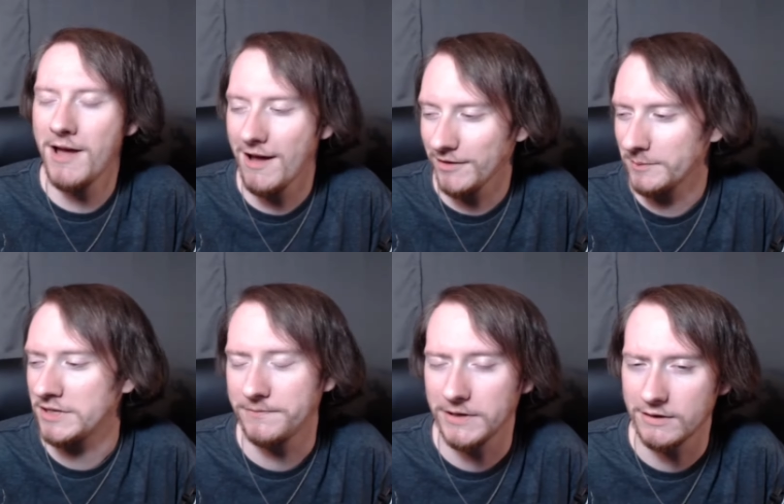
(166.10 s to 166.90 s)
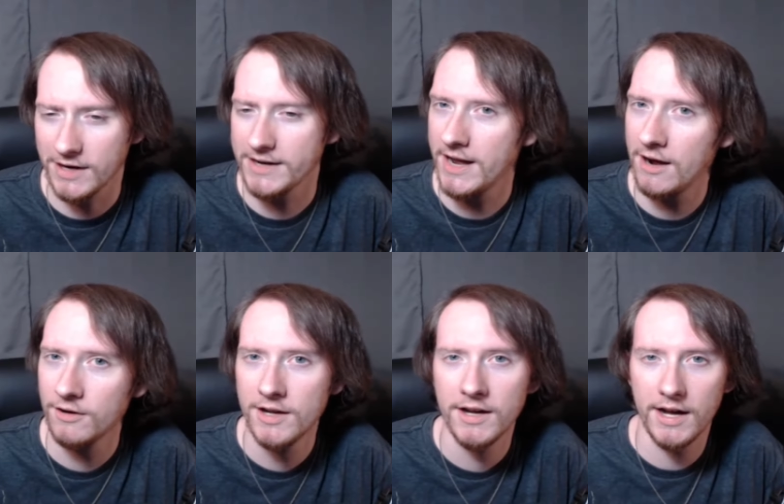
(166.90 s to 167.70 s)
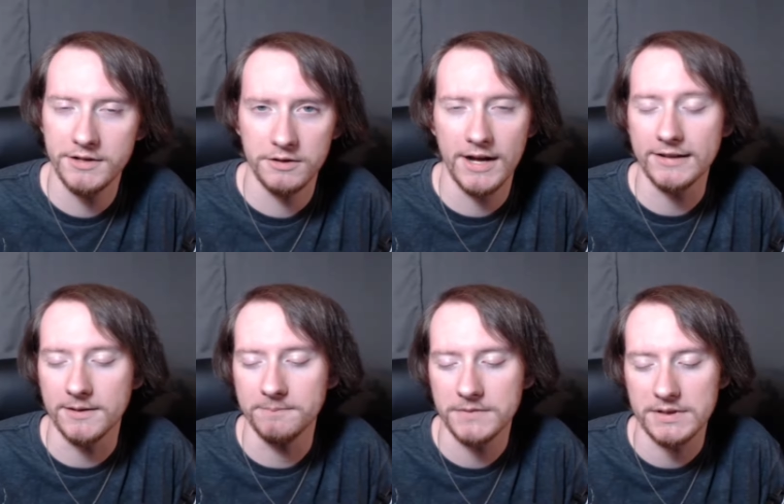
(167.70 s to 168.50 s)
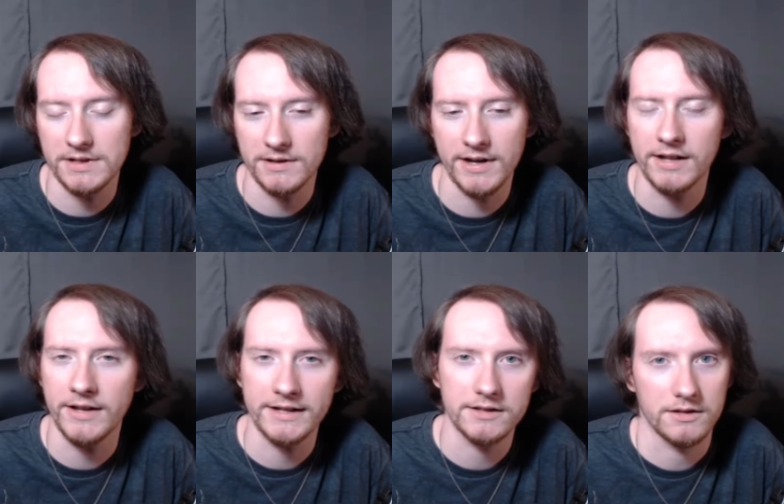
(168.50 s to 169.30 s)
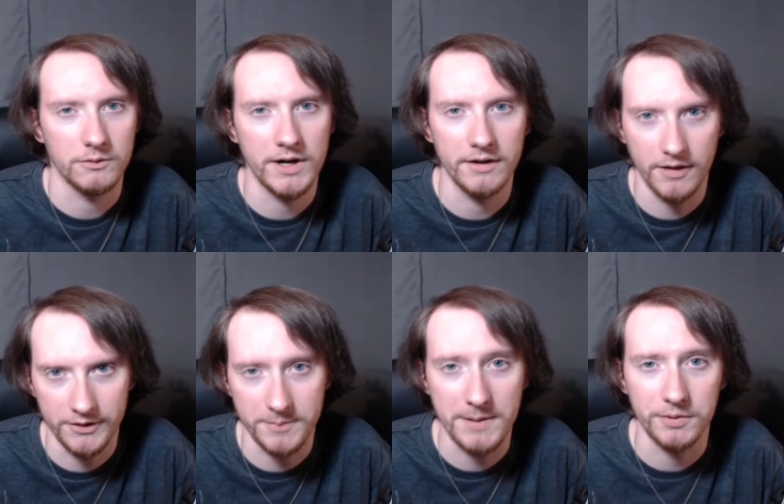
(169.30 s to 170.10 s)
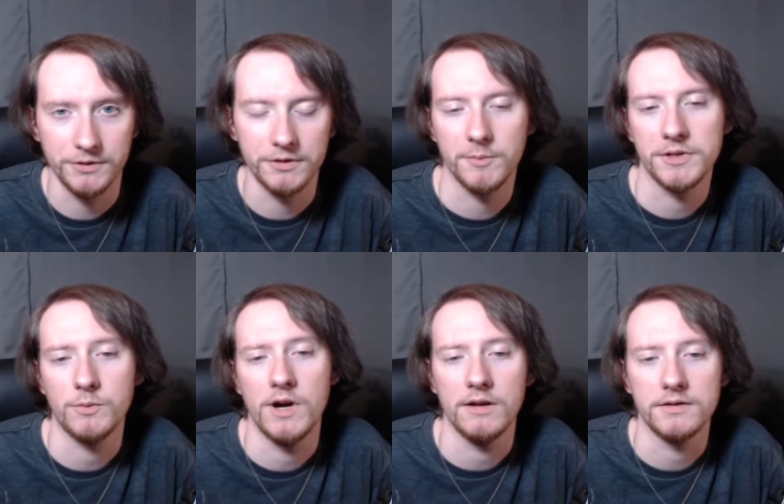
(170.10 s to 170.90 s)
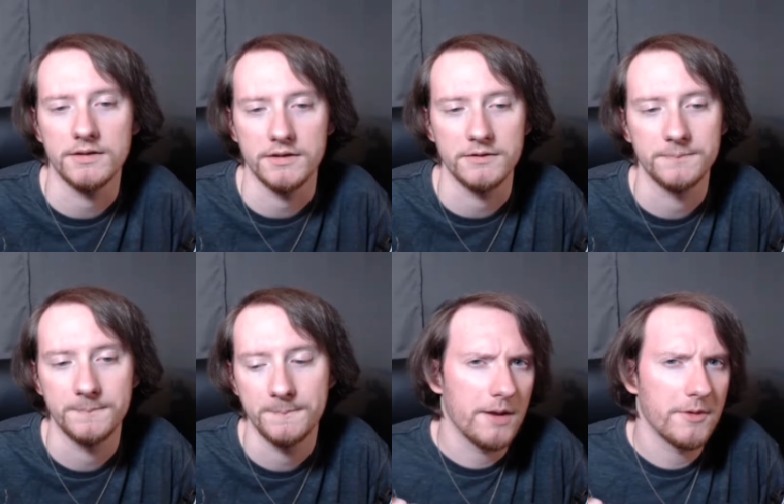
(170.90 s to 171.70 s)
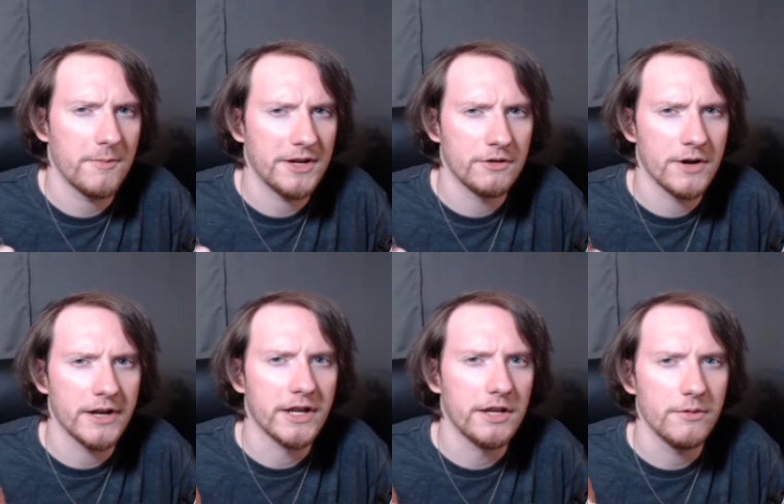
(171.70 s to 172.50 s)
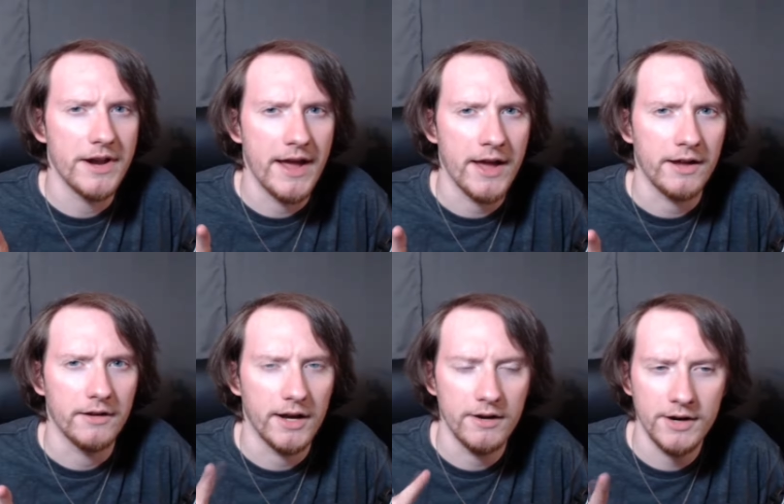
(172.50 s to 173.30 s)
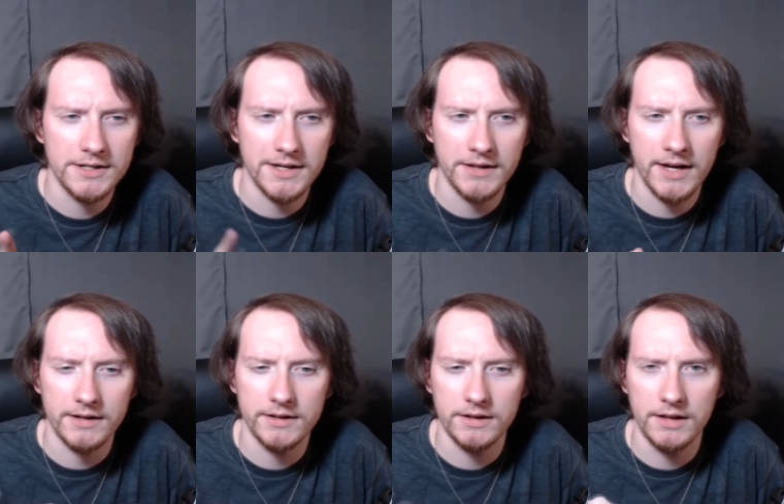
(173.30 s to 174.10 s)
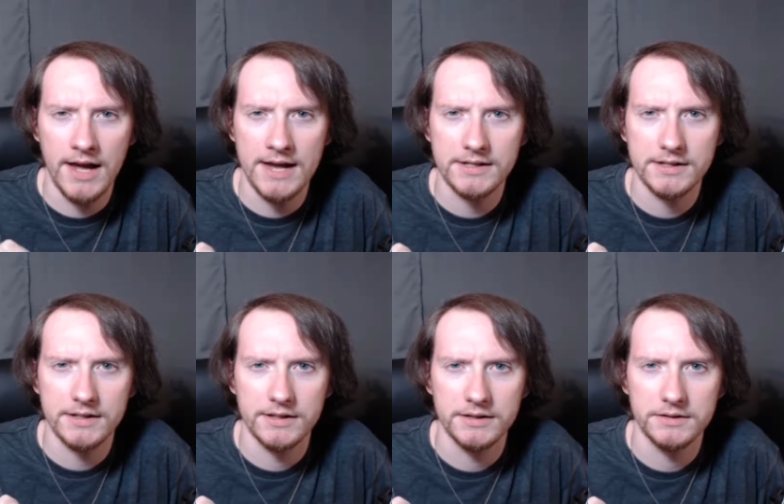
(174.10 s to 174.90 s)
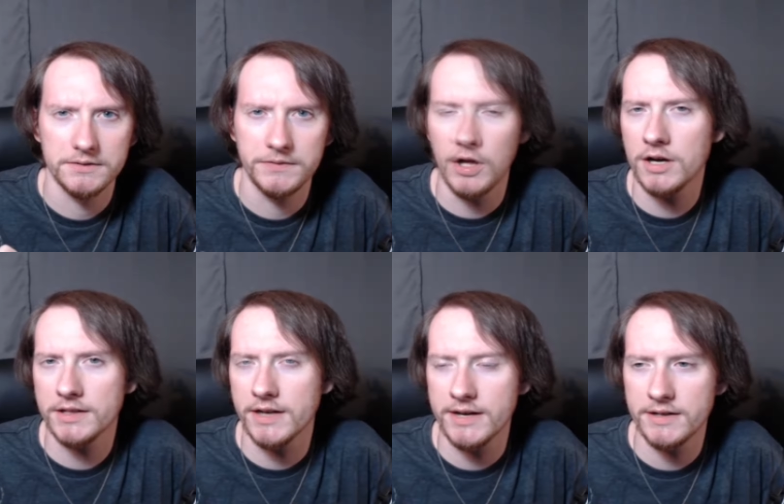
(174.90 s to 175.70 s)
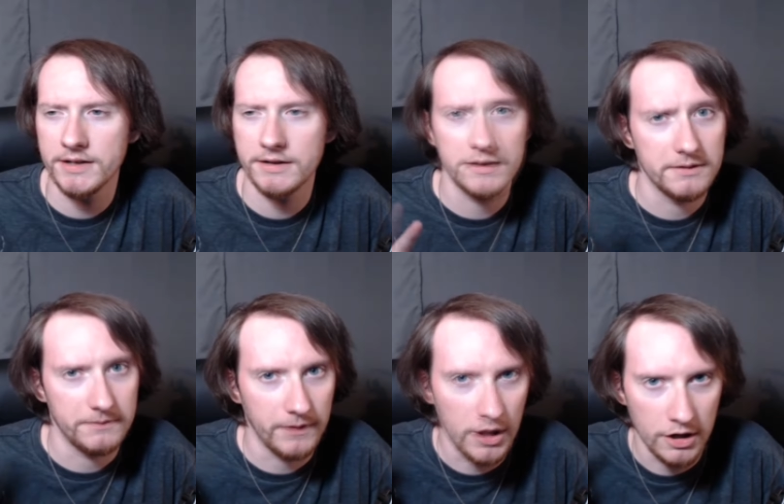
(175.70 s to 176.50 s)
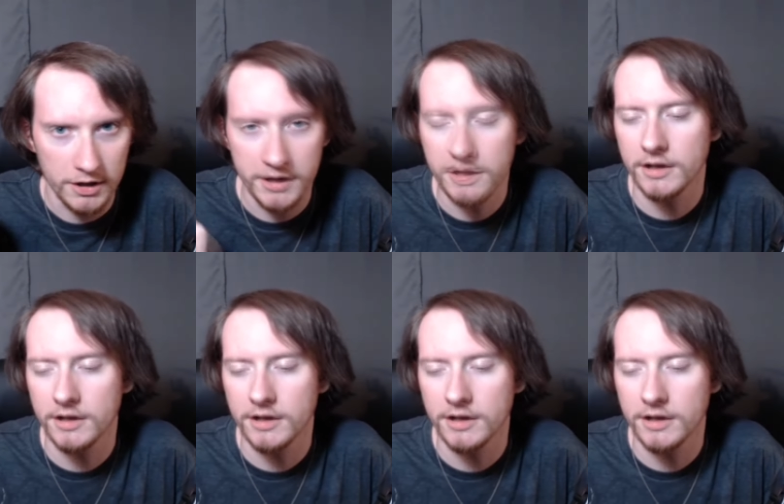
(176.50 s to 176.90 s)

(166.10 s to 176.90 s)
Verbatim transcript: having much fun right now. I do like them, so and I like when other people do them as well. So I am gonna be doing a Q and A. I know I said that in the last vlog that I did, vlog,